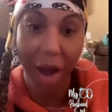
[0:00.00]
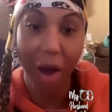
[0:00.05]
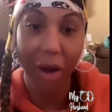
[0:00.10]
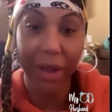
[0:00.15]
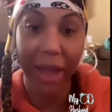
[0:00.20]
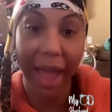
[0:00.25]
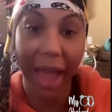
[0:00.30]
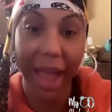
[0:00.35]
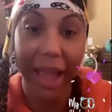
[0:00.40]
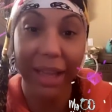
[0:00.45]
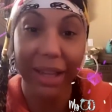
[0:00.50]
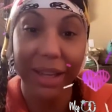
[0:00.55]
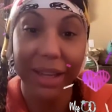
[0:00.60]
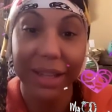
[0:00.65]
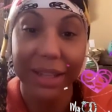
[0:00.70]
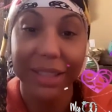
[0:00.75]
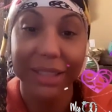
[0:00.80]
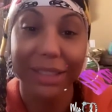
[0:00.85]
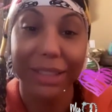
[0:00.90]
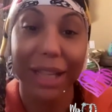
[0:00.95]
Okay.
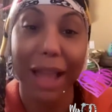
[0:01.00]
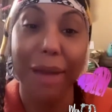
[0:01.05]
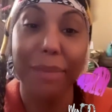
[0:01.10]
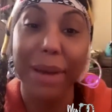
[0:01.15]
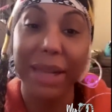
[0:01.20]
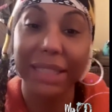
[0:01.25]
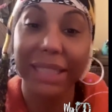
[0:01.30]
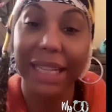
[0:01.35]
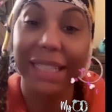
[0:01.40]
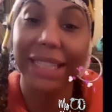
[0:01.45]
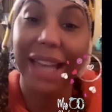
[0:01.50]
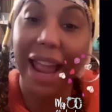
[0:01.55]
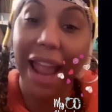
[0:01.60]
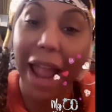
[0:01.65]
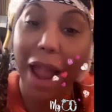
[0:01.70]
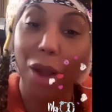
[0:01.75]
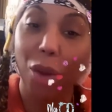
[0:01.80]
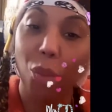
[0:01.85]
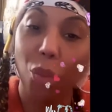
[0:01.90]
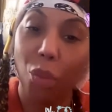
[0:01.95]
Everybody said,
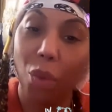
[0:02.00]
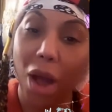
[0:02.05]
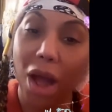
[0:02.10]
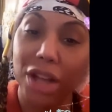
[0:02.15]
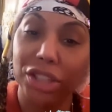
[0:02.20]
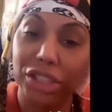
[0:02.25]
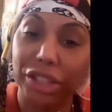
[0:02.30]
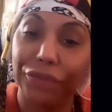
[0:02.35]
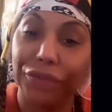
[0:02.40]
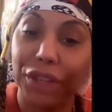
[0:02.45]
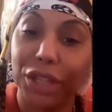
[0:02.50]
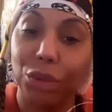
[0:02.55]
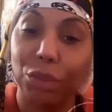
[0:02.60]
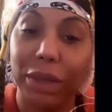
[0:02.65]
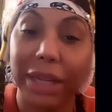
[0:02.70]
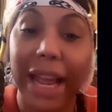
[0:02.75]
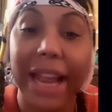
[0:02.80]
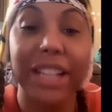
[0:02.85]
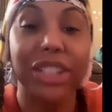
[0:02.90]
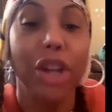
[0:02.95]
dang, 150,
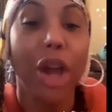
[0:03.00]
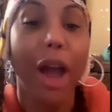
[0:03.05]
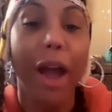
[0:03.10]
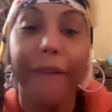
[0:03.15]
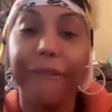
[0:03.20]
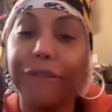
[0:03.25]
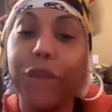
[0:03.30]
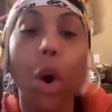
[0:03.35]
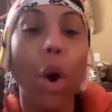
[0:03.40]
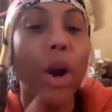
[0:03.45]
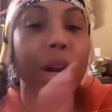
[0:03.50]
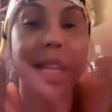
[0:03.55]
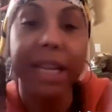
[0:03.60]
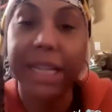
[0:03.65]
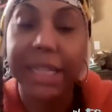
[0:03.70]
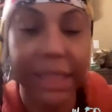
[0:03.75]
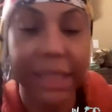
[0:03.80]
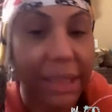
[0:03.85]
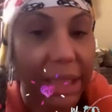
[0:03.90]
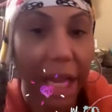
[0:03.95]
what age?
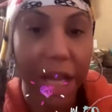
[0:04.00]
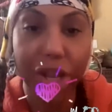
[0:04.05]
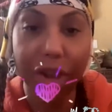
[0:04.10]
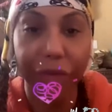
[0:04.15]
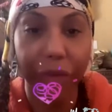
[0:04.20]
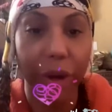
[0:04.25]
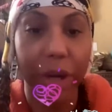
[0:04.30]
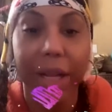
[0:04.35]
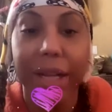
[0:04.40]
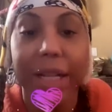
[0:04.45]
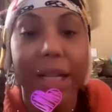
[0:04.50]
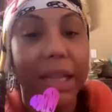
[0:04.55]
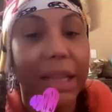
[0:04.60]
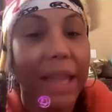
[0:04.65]
40s. In your 40s.